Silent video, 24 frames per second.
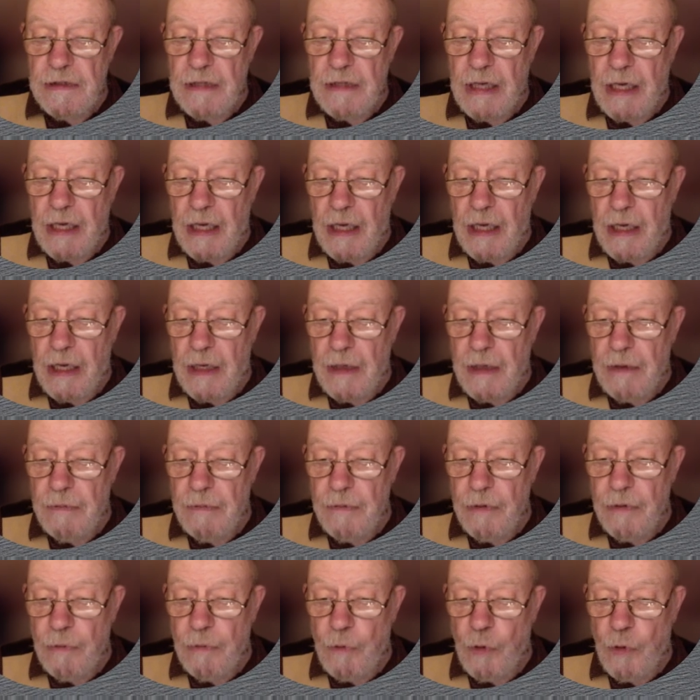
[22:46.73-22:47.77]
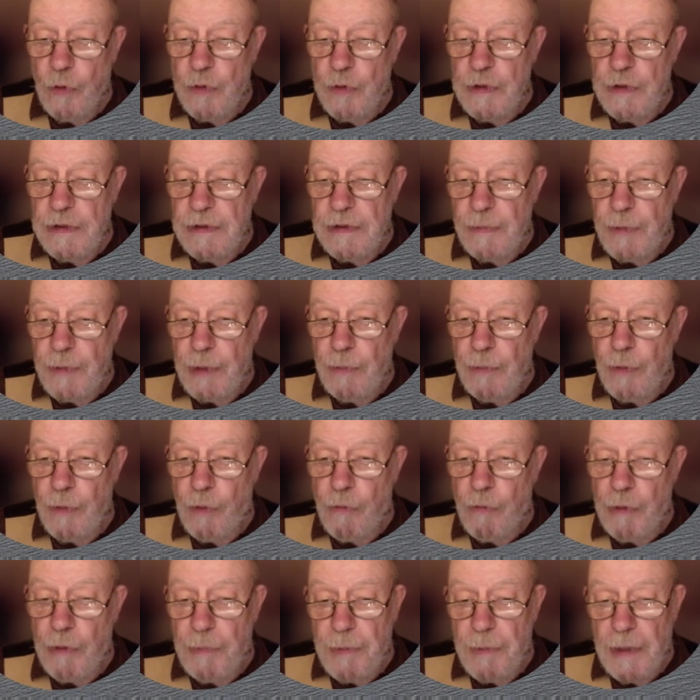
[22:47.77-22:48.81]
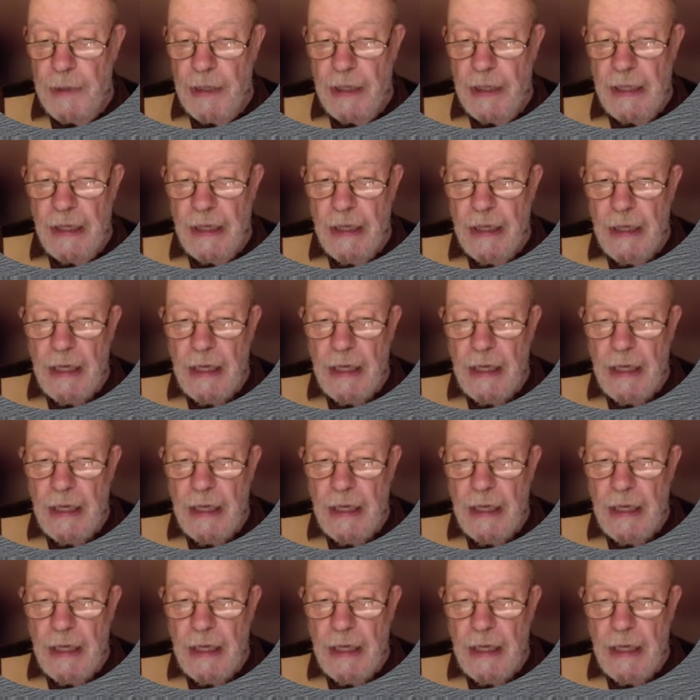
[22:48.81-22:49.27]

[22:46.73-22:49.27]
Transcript: The water's a bit more ripply,